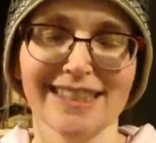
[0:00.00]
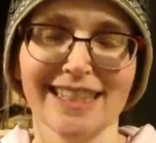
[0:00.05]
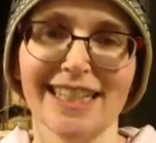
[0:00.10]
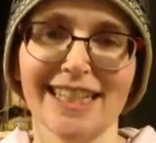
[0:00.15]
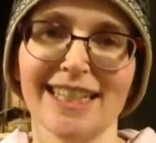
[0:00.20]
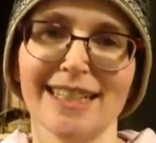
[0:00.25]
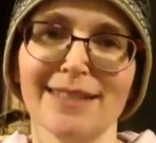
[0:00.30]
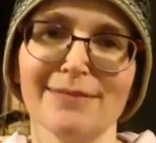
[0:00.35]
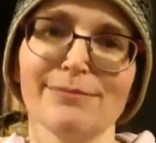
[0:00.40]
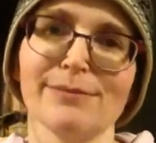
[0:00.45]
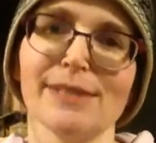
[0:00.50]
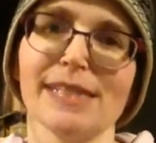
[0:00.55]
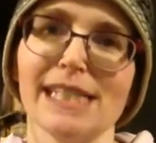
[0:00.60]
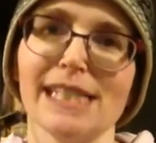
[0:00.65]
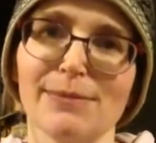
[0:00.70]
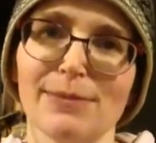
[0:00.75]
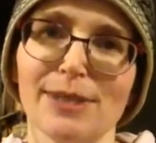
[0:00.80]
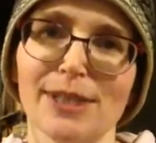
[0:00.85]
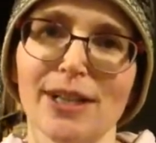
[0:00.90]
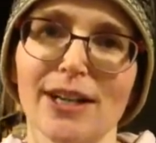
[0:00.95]

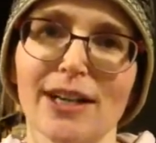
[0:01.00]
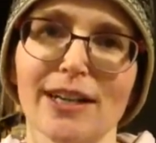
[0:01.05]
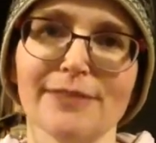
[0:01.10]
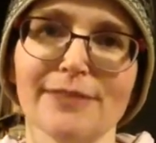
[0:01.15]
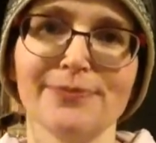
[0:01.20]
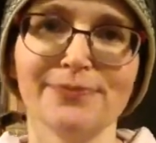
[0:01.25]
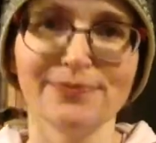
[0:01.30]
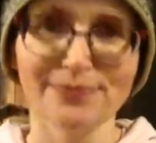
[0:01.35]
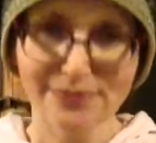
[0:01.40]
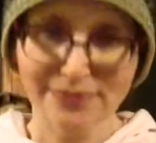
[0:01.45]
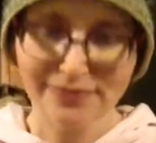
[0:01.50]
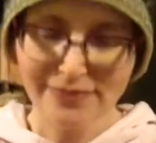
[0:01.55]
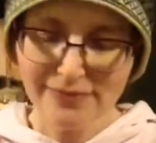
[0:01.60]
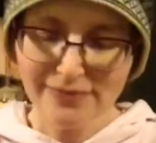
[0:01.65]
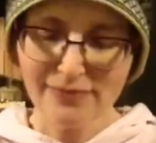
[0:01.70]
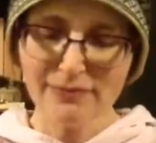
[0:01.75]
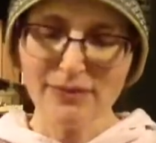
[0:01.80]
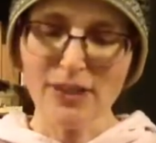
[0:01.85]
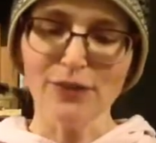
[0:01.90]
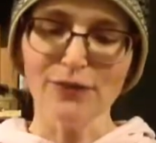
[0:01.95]
TBR
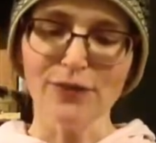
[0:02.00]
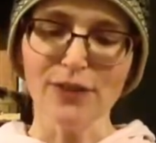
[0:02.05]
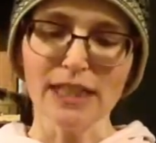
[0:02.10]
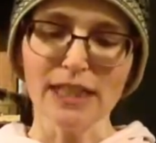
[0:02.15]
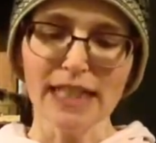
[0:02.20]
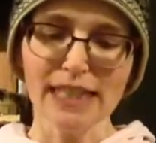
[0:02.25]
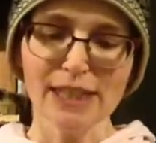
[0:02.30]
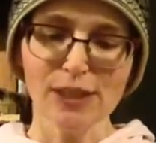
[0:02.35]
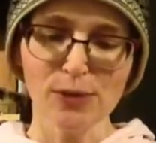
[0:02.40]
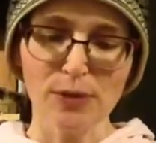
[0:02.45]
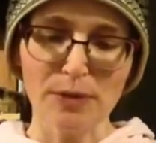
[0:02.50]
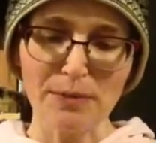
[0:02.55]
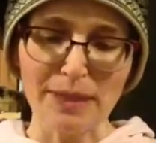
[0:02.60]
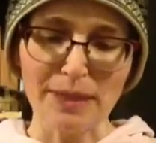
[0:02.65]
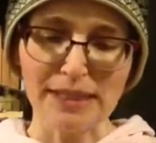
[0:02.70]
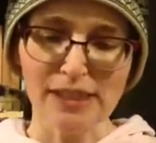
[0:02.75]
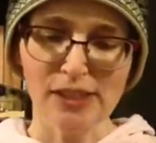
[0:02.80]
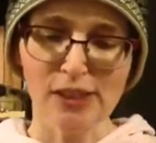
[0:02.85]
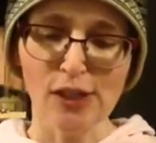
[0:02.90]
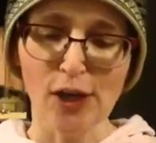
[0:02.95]
for the next 3
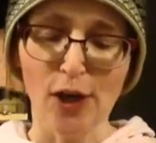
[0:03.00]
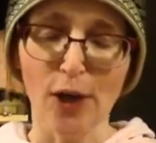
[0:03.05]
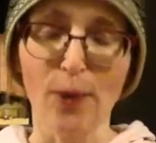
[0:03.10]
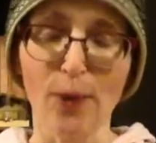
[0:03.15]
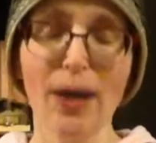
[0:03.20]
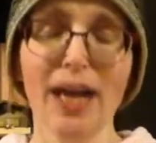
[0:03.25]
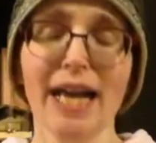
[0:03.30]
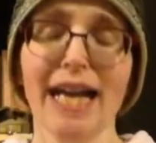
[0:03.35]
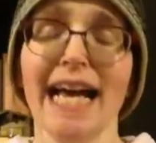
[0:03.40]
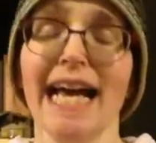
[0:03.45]
months. So